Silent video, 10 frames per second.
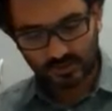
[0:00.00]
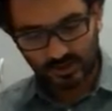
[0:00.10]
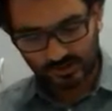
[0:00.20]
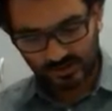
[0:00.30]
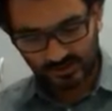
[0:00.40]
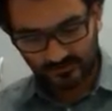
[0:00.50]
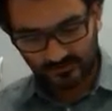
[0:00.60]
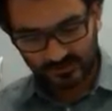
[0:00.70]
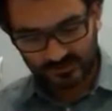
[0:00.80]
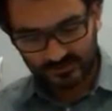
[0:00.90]
again
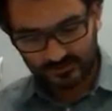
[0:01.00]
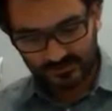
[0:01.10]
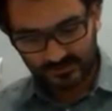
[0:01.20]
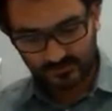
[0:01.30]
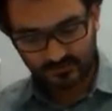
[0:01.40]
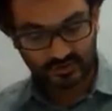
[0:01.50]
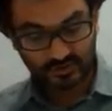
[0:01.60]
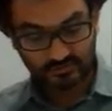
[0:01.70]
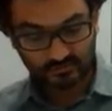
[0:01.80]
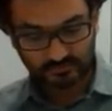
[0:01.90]
investment, which
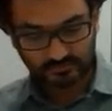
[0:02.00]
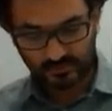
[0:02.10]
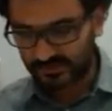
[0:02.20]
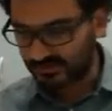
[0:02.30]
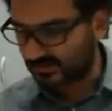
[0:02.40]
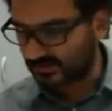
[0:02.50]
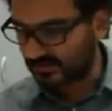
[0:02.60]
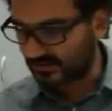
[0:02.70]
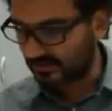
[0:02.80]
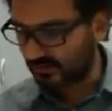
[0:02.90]
for instance
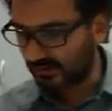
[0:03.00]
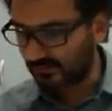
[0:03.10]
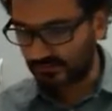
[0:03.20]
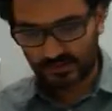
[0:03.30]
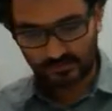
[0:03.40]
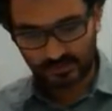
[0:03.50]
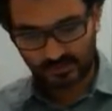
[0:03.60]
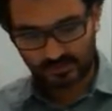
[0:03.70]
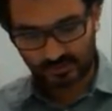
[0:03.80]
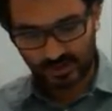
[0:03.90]
can be equal
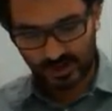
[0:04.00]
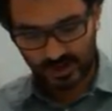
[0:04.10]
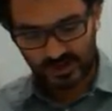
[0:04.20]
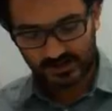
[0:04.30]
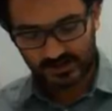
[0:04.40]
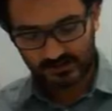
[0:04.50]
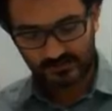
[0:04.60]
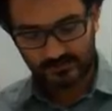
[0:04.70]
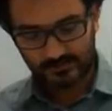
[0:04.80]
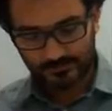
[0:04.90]
to 8.
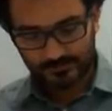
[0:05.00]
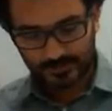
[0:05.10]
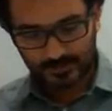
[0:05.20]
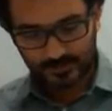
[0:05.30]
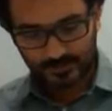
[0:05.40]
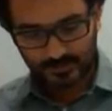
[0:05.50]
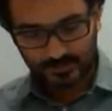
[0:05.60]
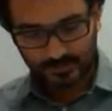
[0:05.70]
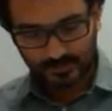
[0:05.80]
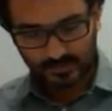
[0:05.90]

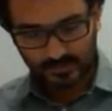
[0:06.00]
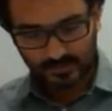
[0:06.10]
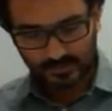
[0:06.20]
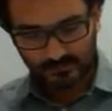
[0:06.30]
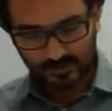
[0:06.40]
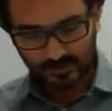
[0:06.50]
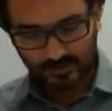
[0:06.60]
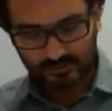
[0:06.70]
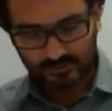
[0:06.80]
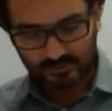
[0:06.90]
We can have
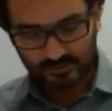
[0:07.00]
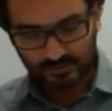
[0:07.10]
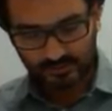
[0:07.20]
also